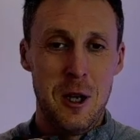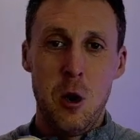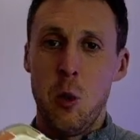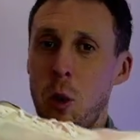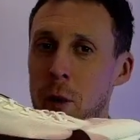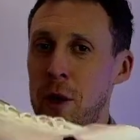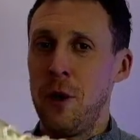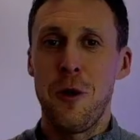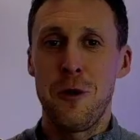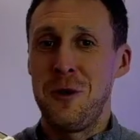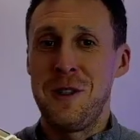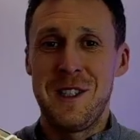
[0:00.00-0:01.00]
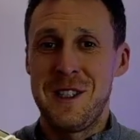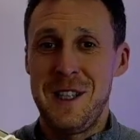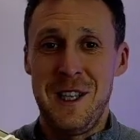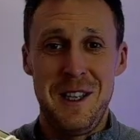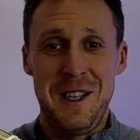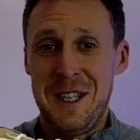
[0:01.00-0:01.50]
What we're not going to
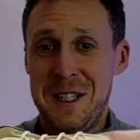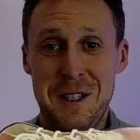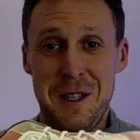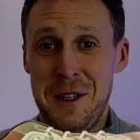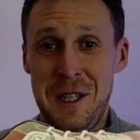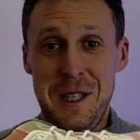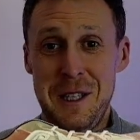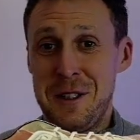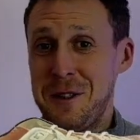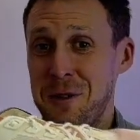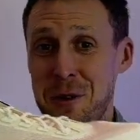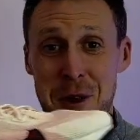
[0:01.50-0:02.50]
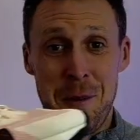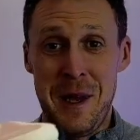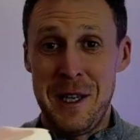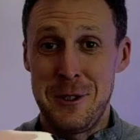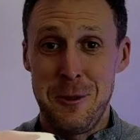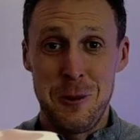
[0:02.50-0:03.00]
say is that these are the
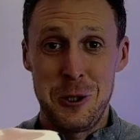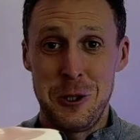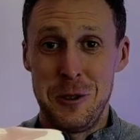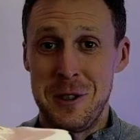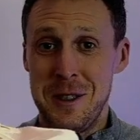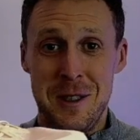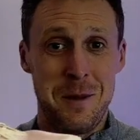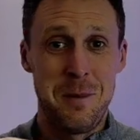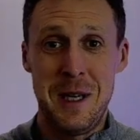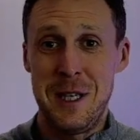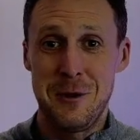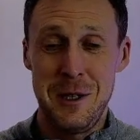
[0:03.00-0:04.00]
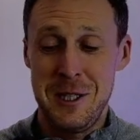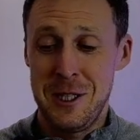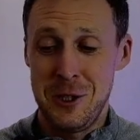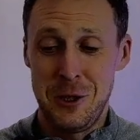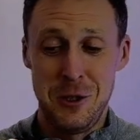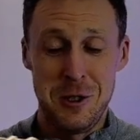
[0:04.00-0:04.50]
best super shoes and best racing
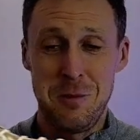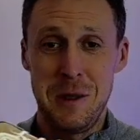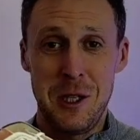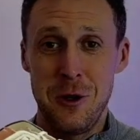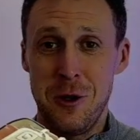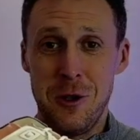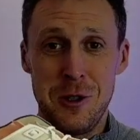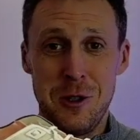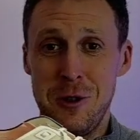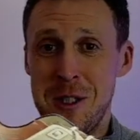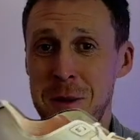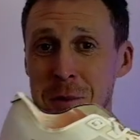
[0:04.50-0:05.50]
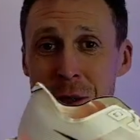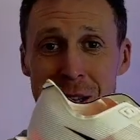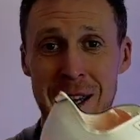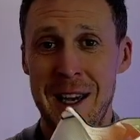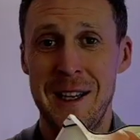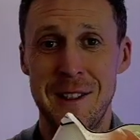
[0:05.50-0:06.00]
shoes because you simply
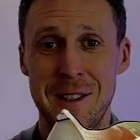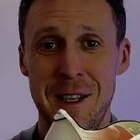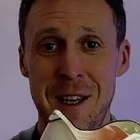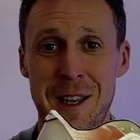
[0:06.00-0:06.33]
can't.